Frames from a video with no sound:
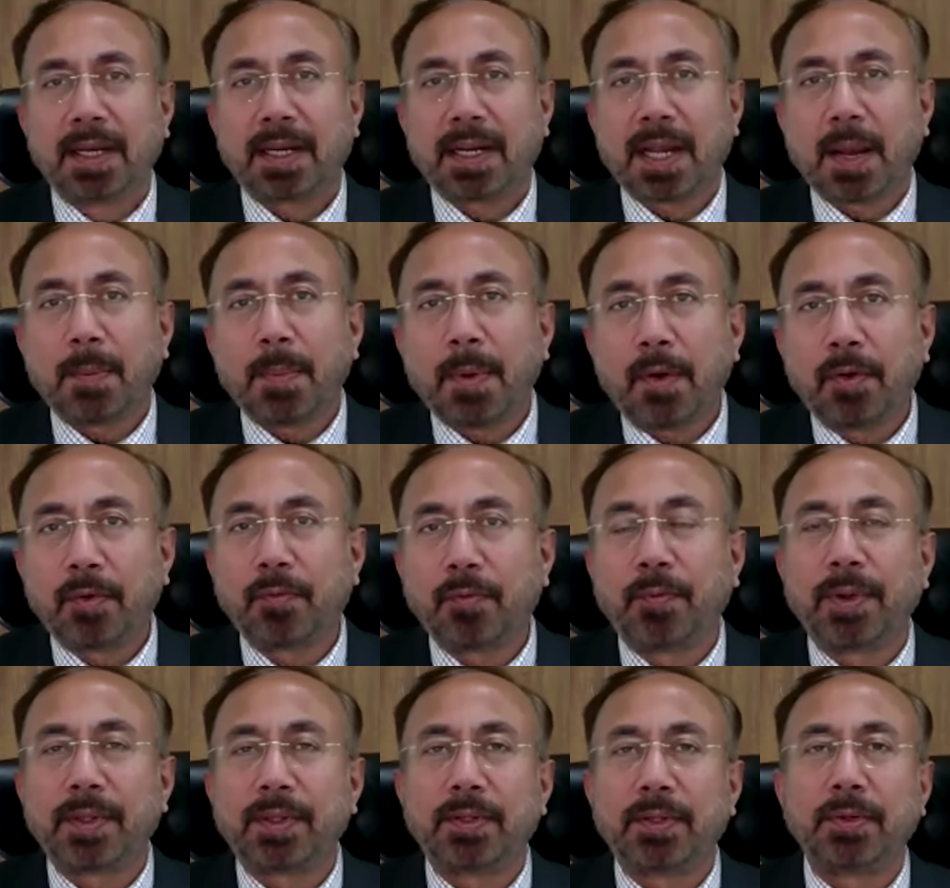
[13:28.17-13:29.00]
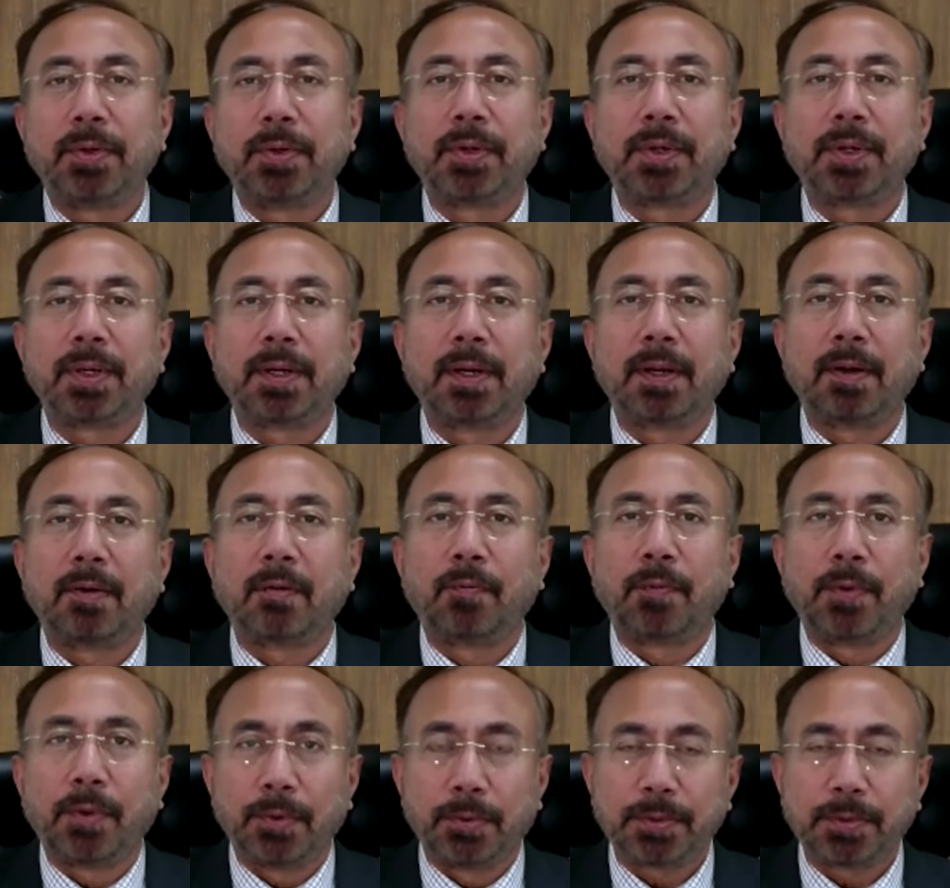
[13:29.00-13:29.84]
come out with your uh,
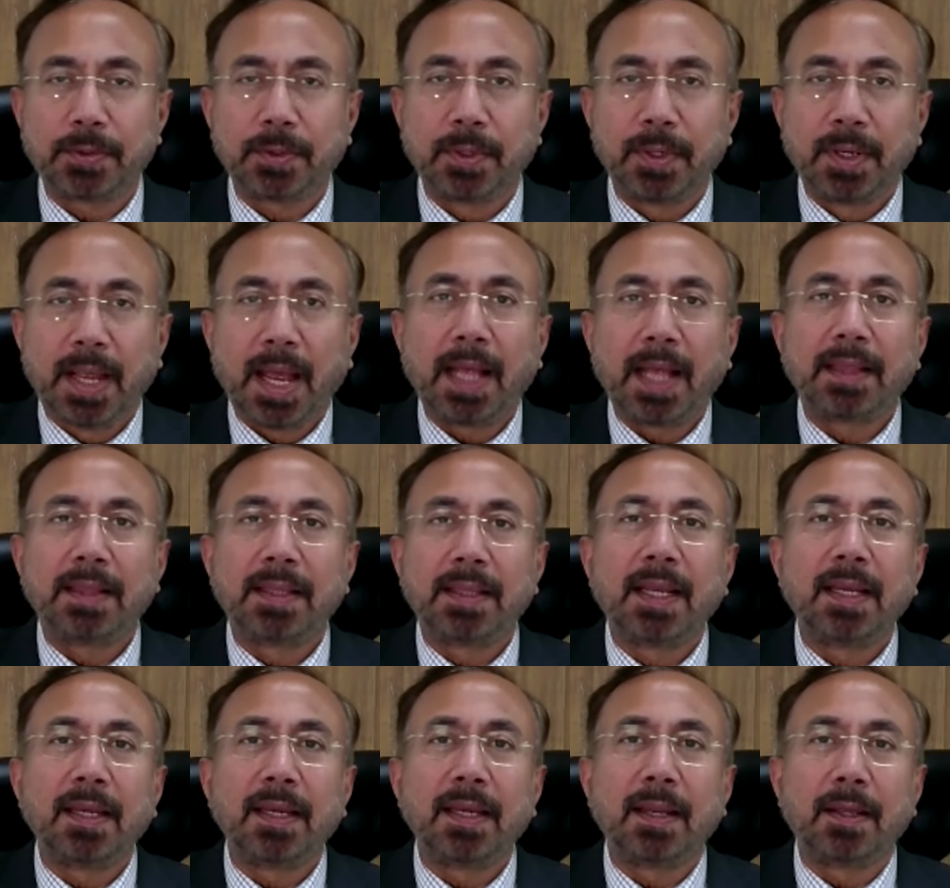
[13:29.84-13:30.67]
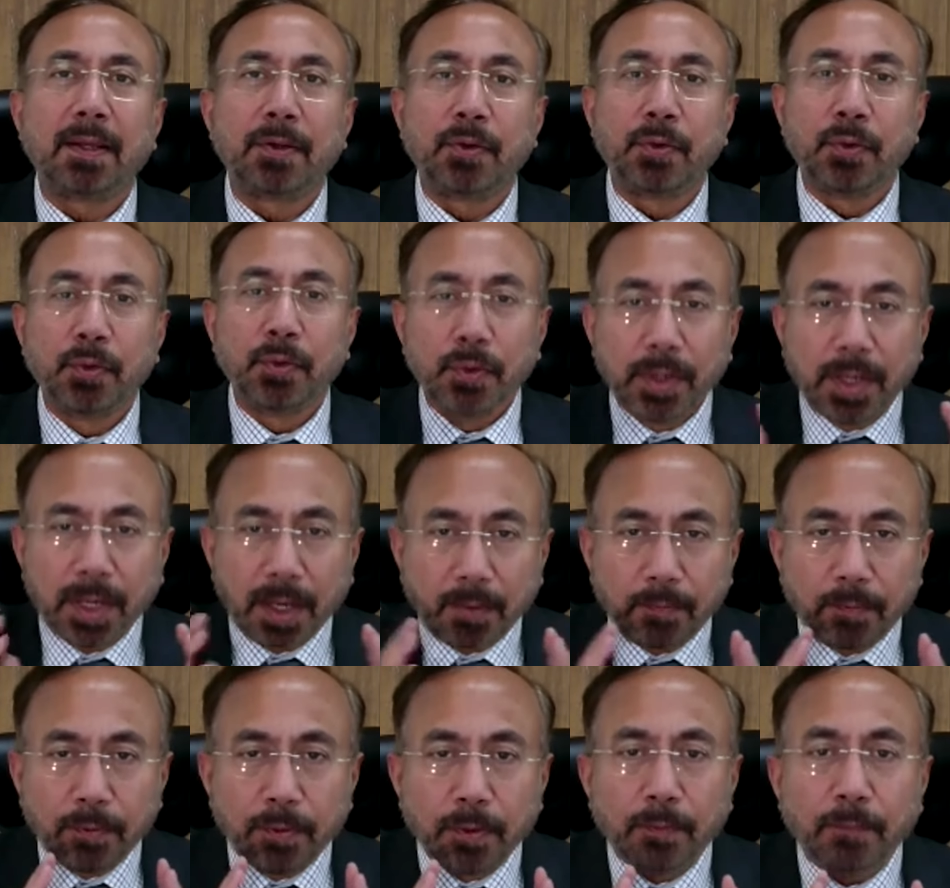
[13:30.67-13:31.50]
views and then you
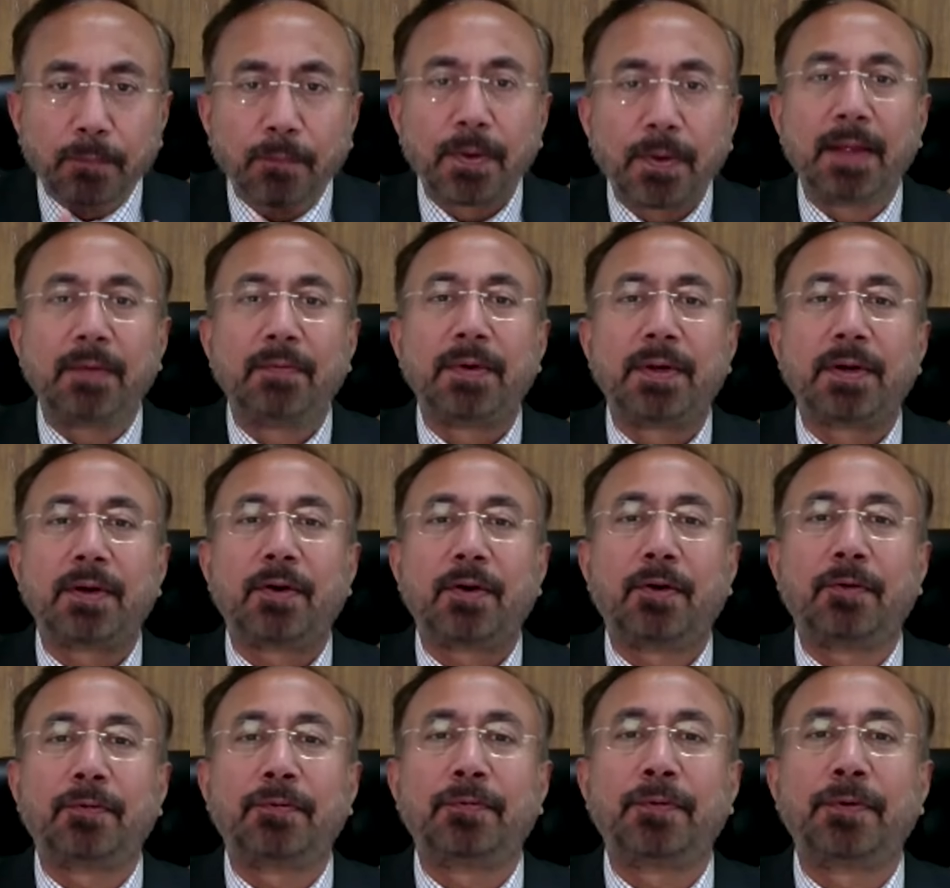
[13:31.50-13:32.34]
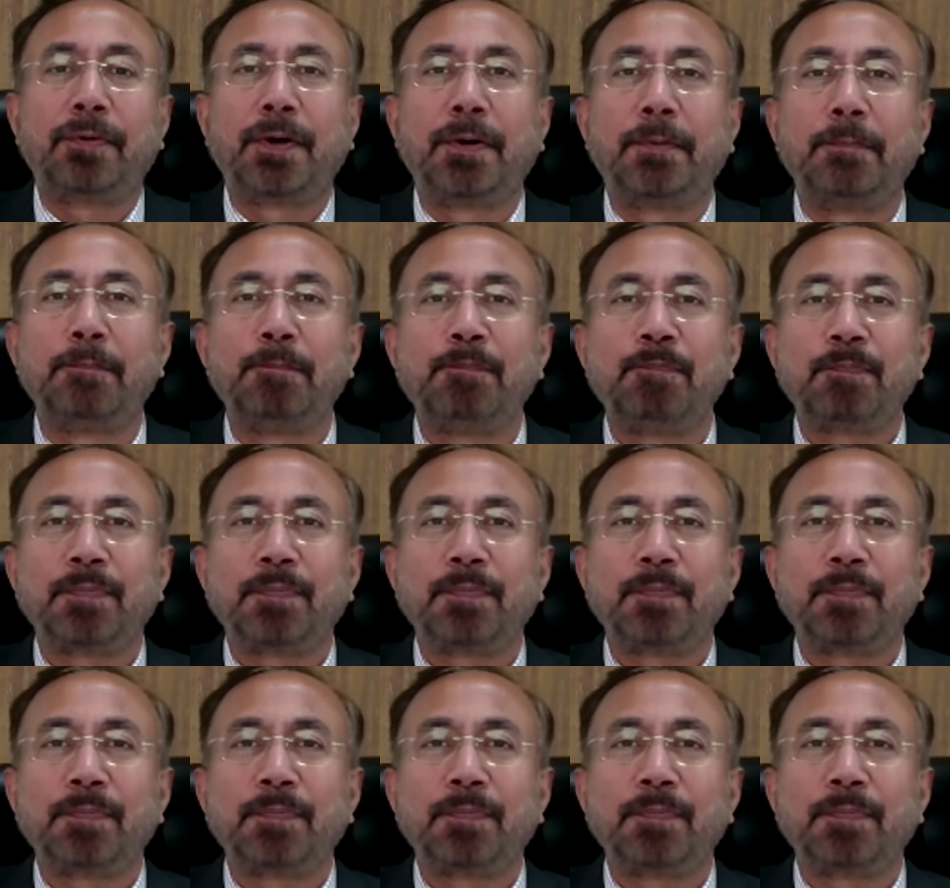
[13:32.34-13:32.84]
give your flavor of uh,